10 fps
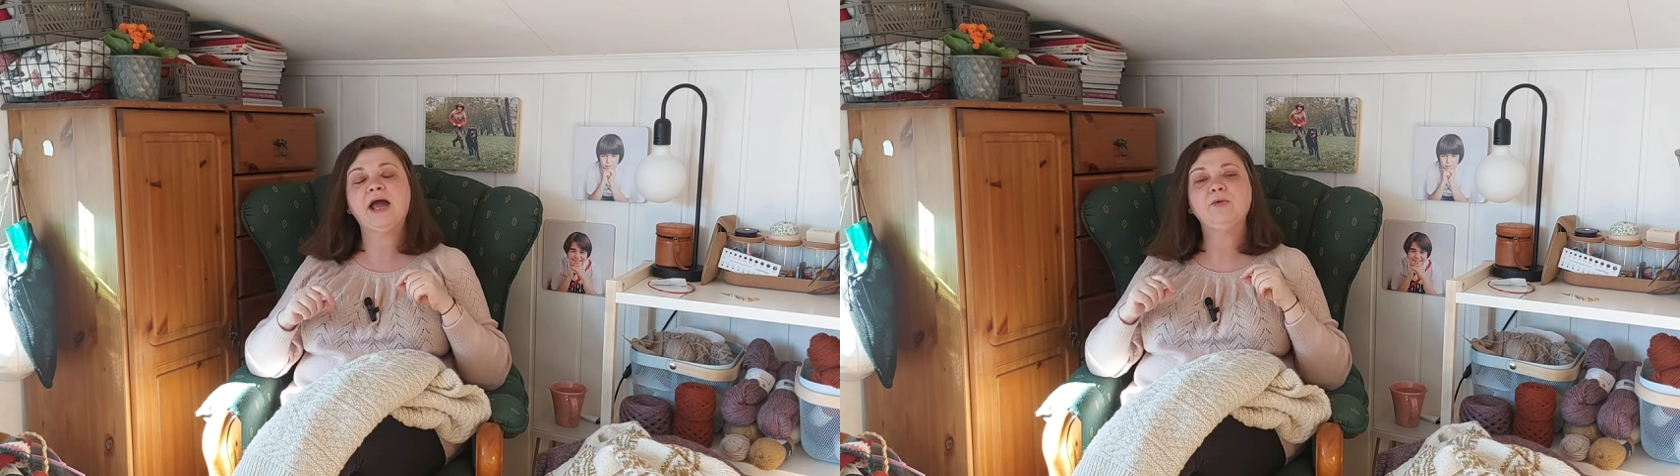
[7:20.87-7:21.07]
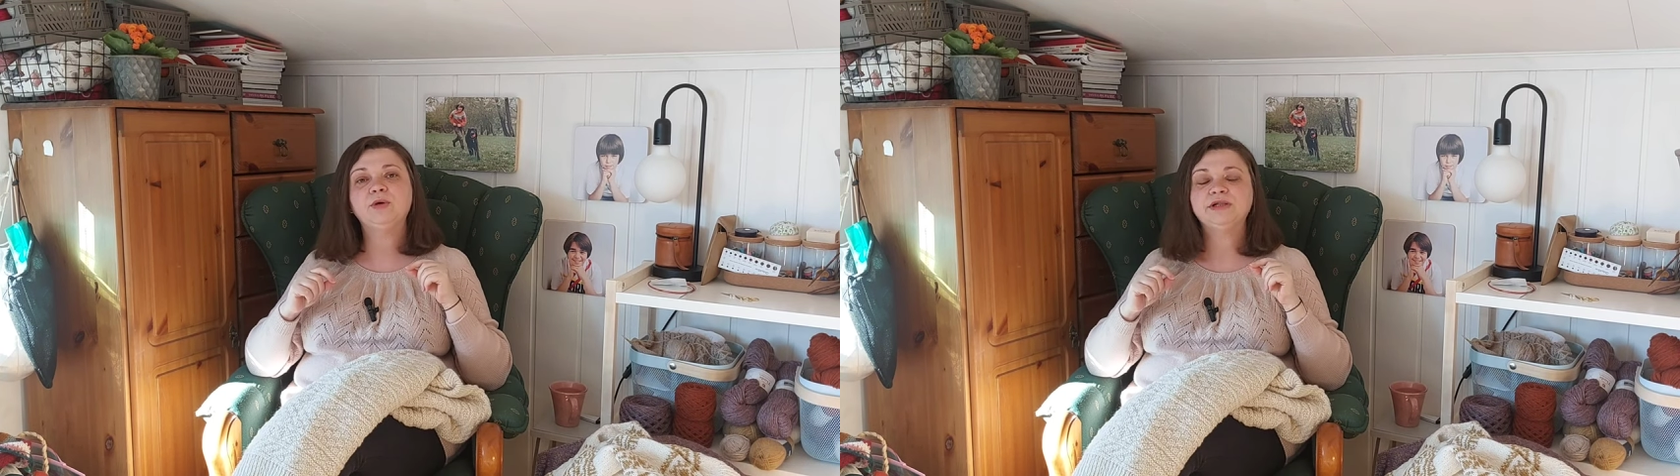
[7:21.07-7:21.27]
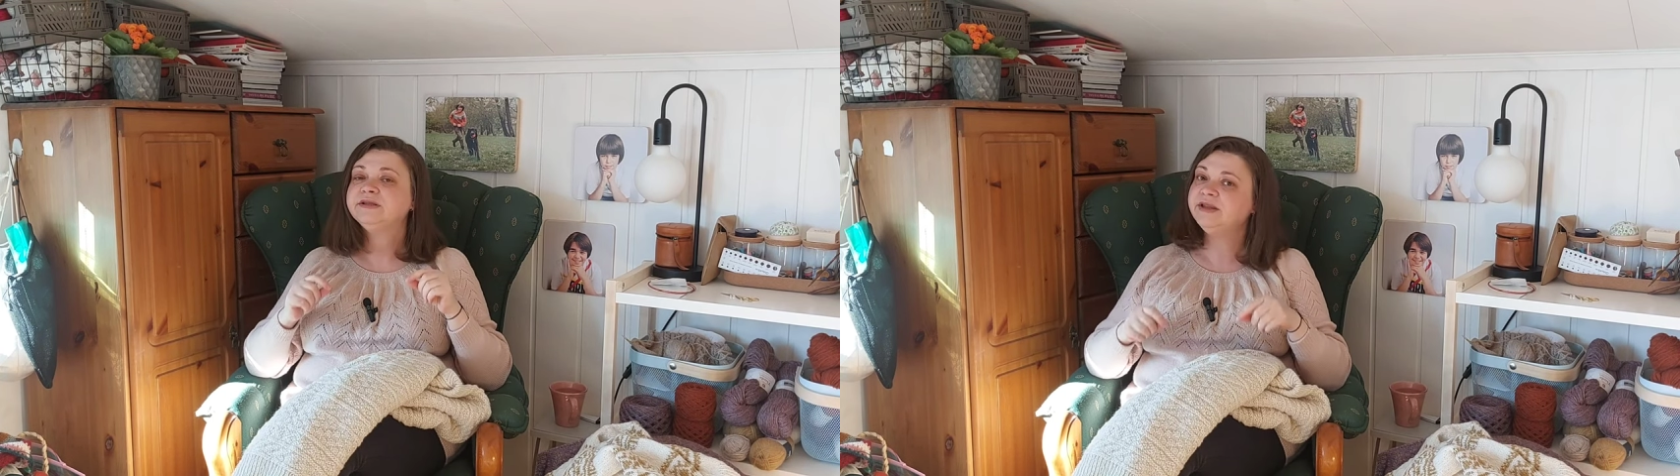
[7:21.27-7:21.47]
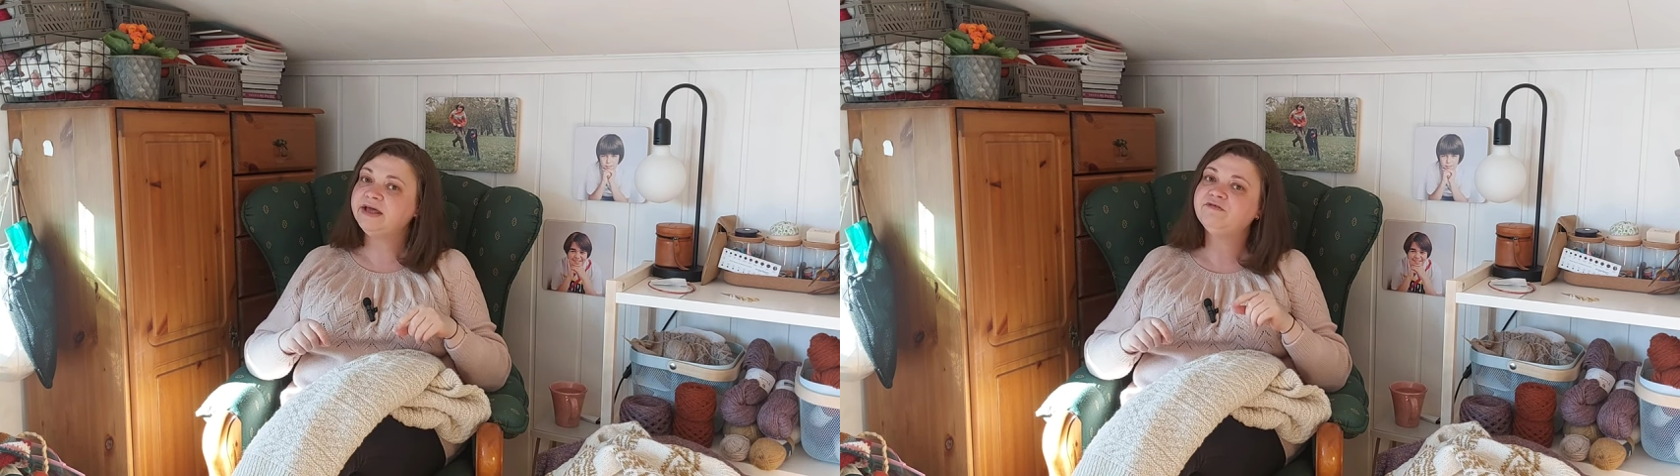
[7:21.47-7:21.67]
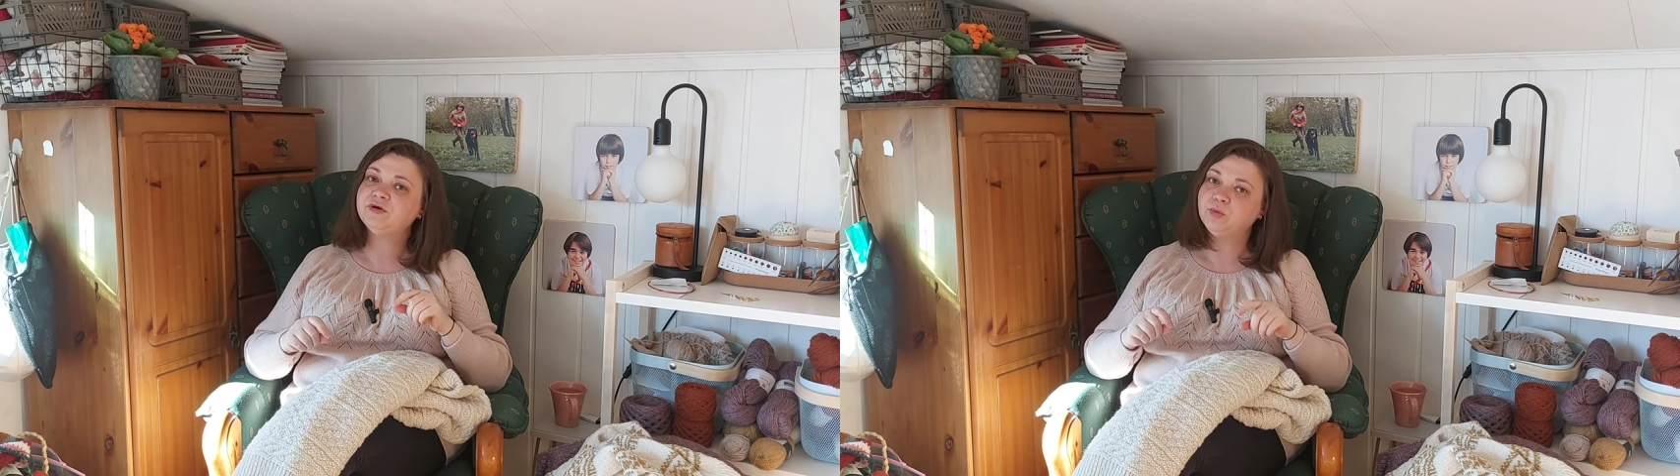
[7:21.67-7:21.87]
I will
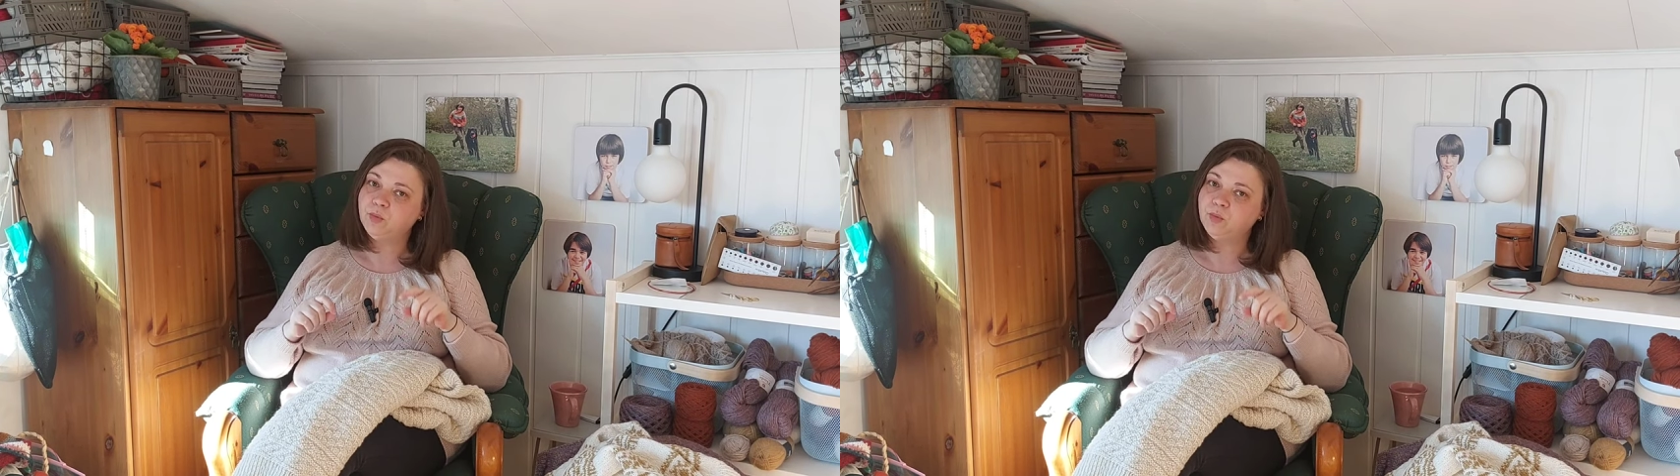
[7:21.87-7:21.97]
never